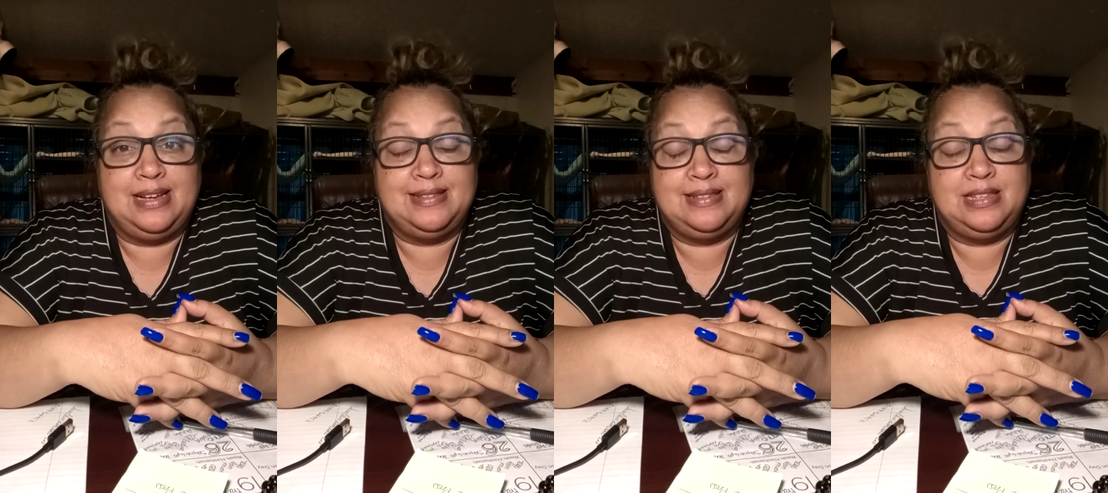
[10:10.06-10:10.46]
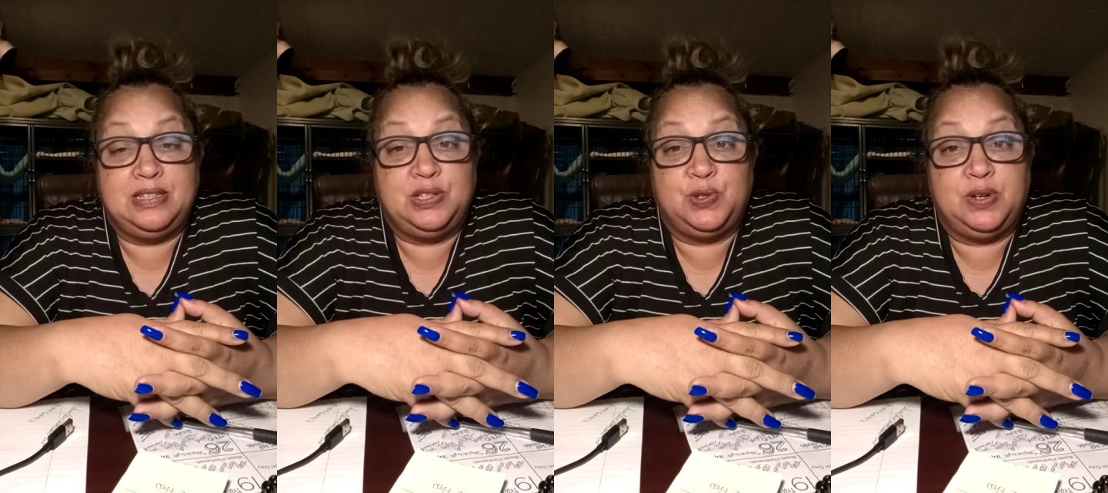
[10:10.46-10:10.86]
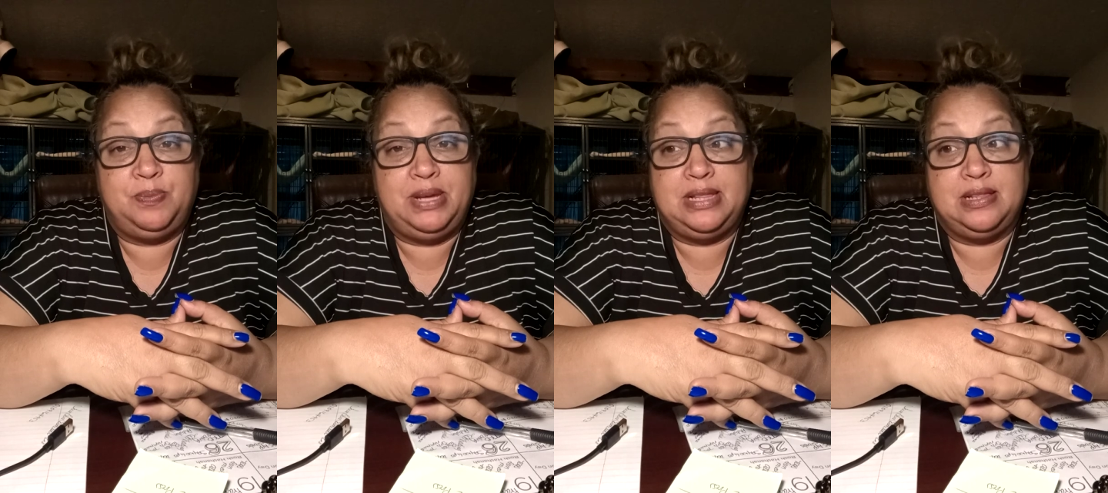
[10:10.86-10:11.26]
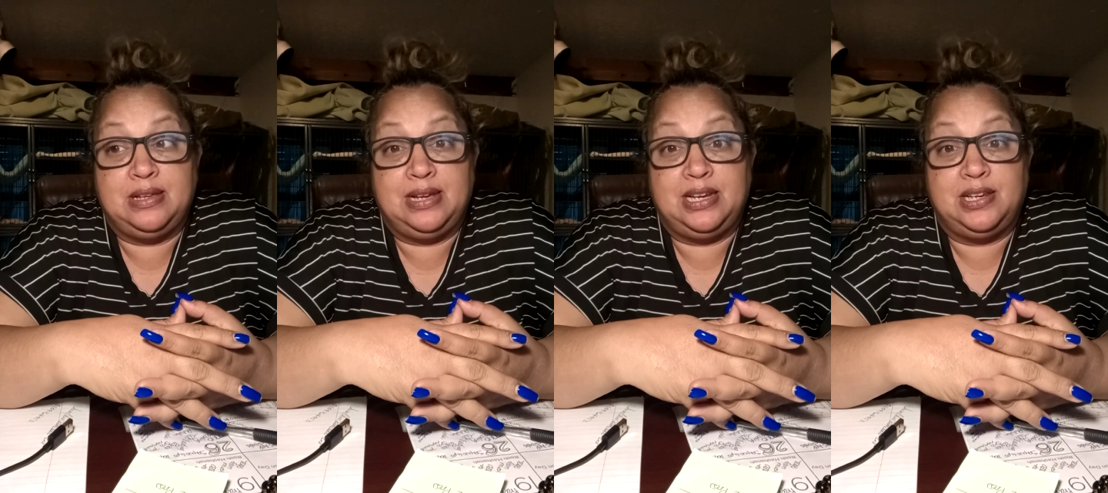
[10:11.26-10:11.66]
This is creepy,
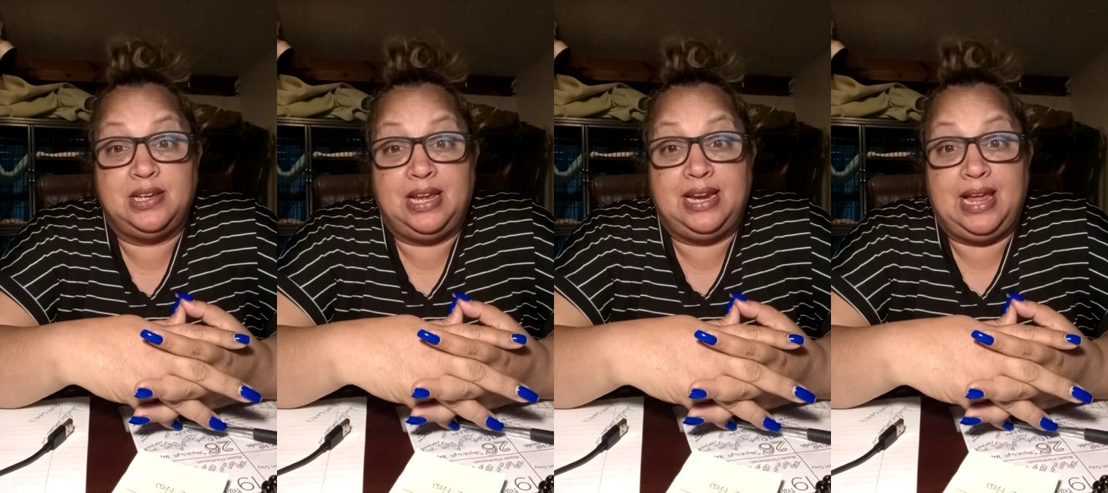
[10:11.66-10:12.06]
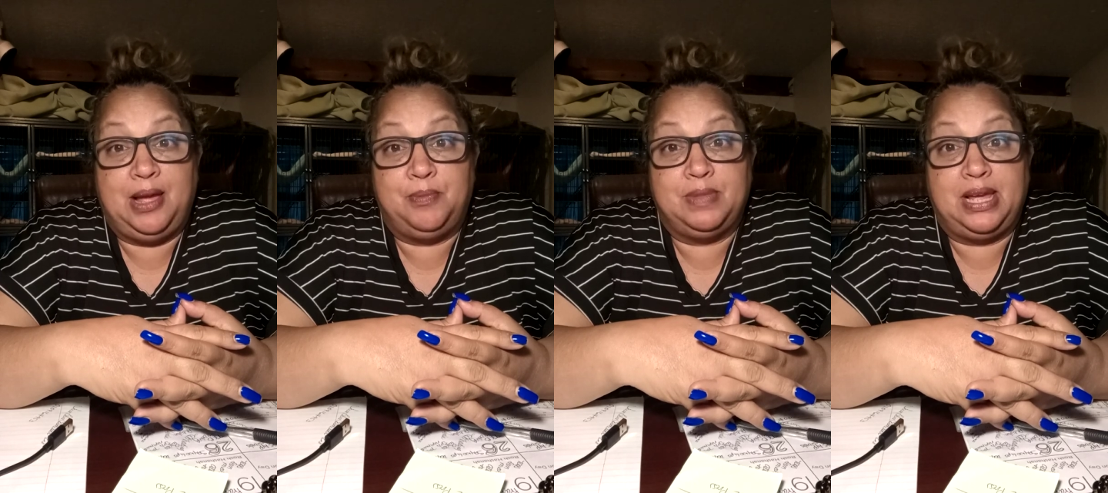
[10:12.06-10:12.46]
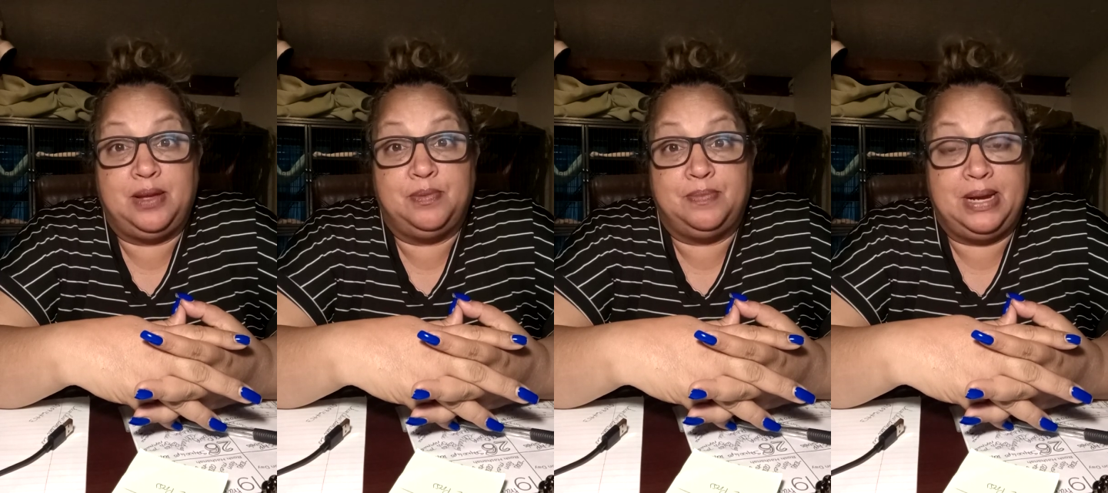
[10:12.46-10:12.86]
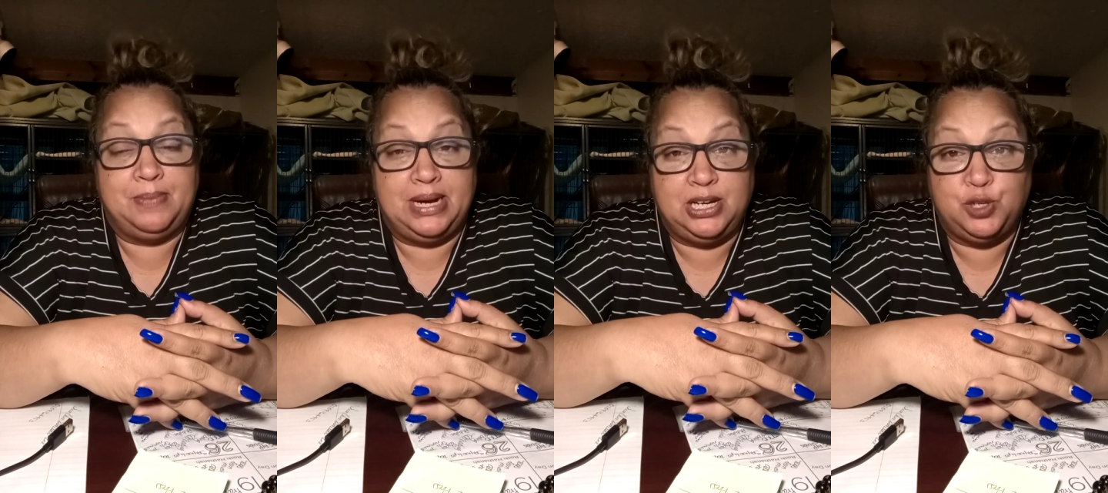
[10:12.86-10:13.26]
and I'm like, my
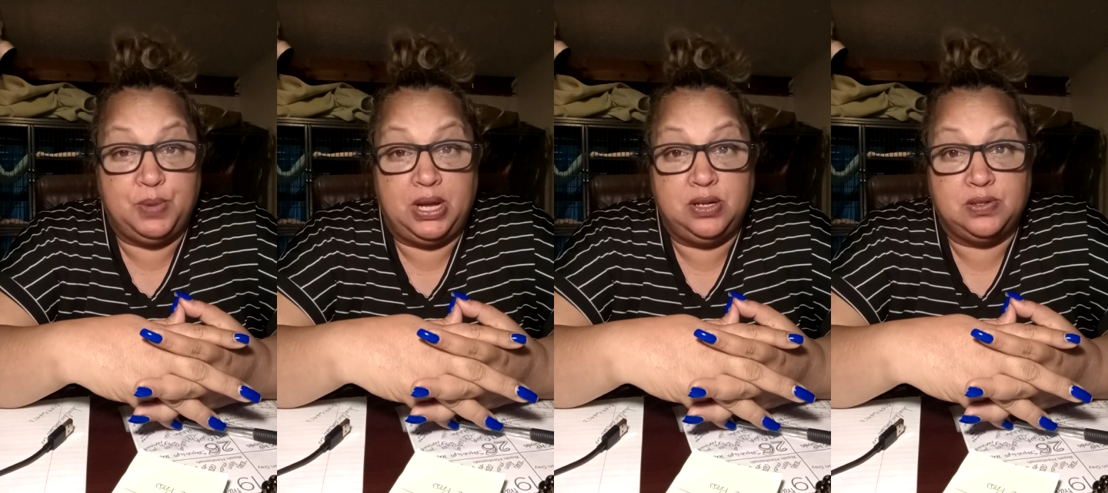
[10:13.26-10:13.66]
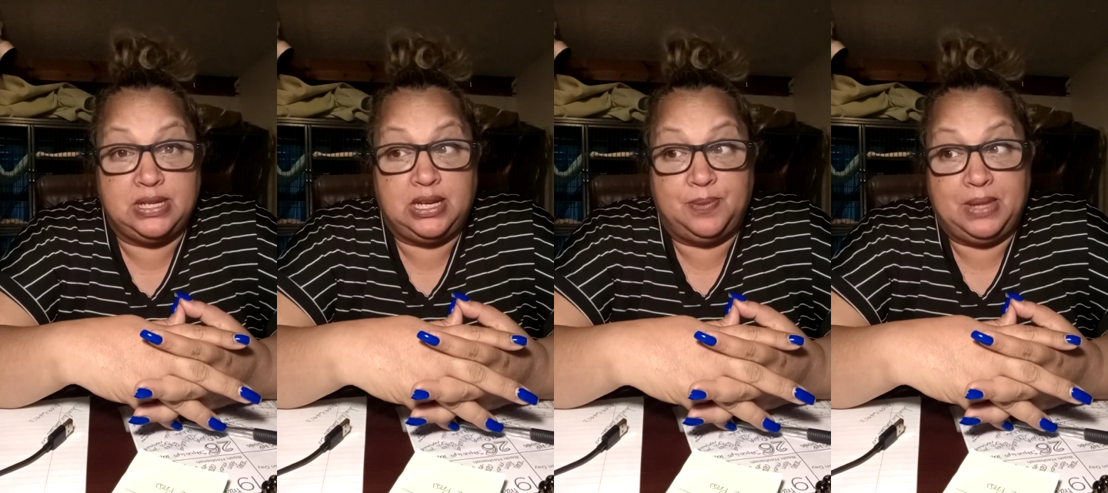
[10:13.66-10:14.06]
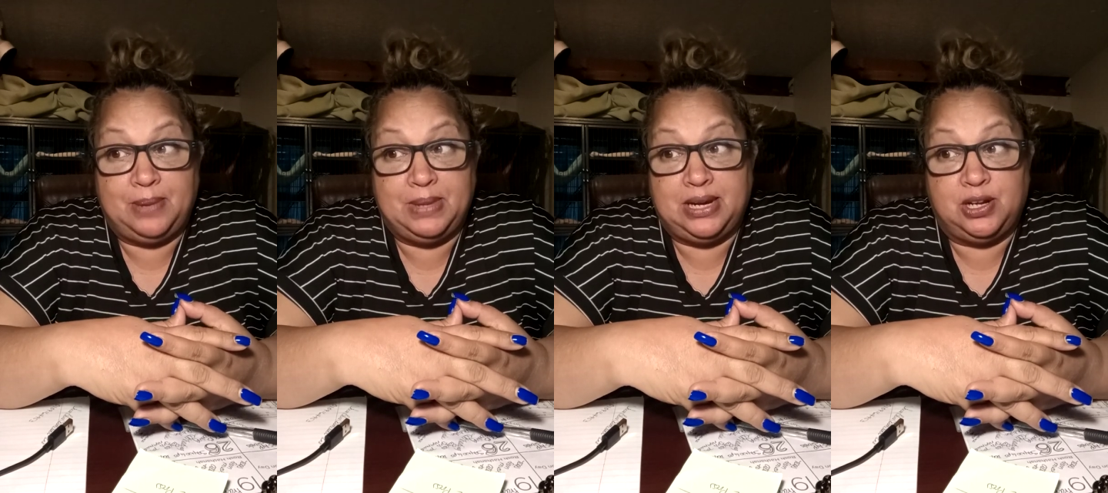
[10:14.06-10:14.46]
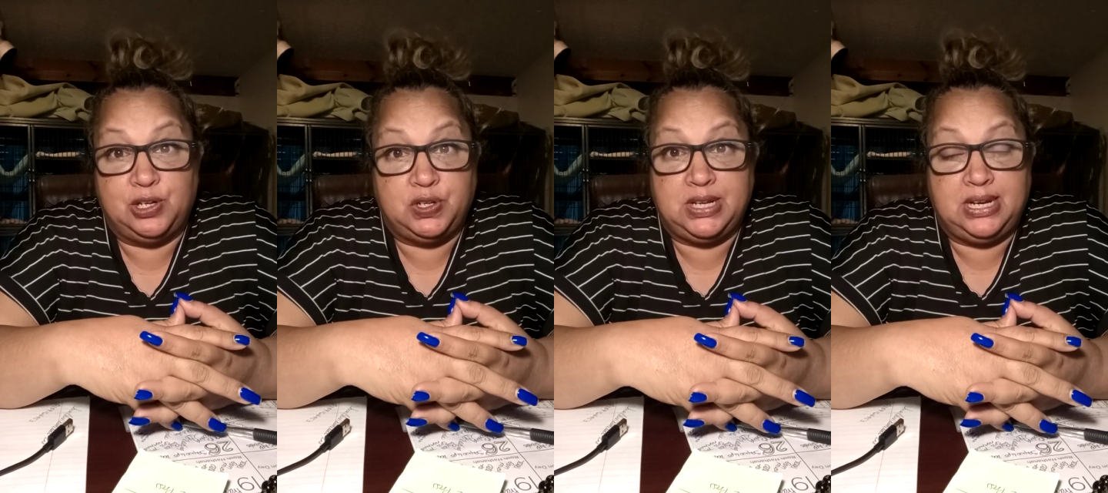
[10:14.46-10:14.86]
mind is boggled. Like, I'm not
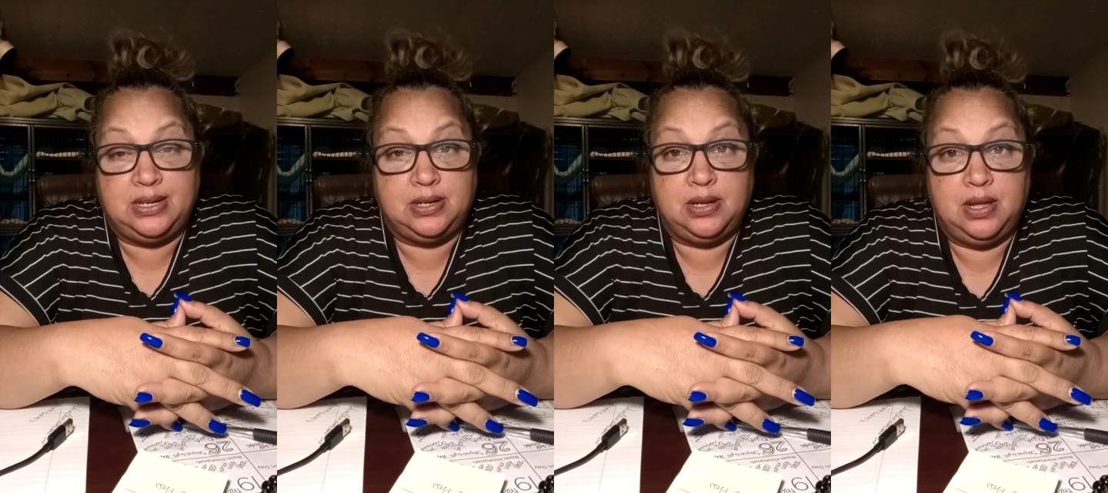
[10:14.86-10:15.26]
understanding.